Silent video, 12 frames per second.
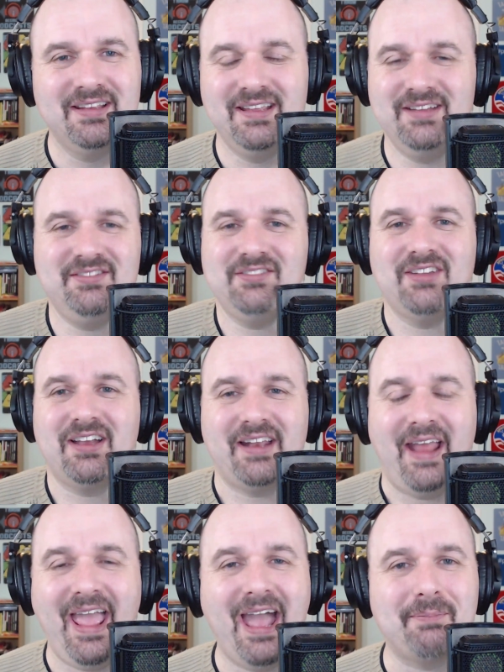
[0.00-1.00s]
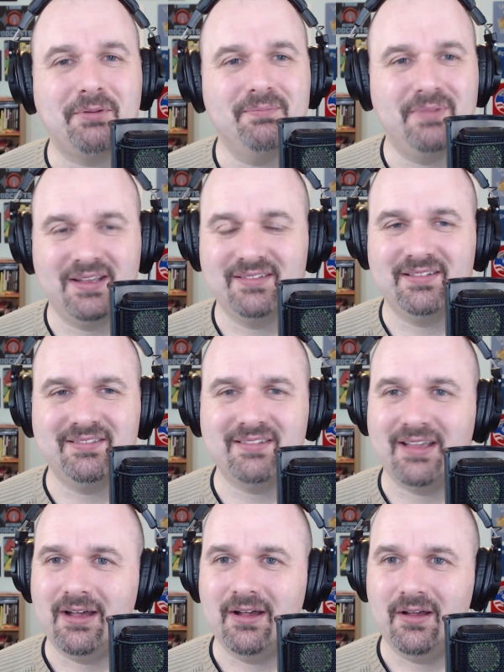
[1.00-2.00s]
It's just not going to happen because it's
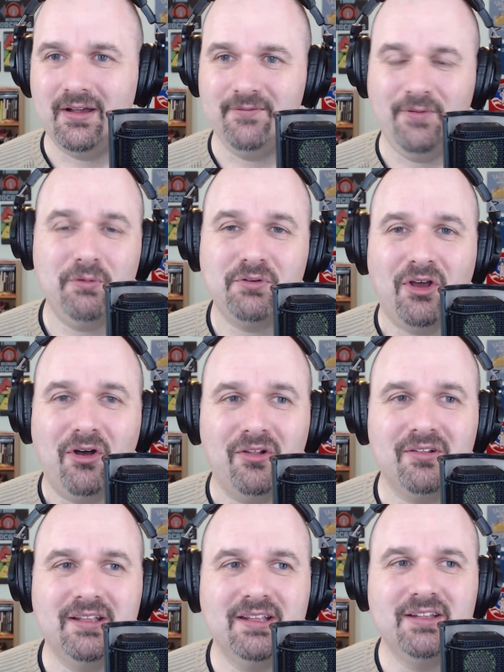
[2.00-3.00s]
a phone call.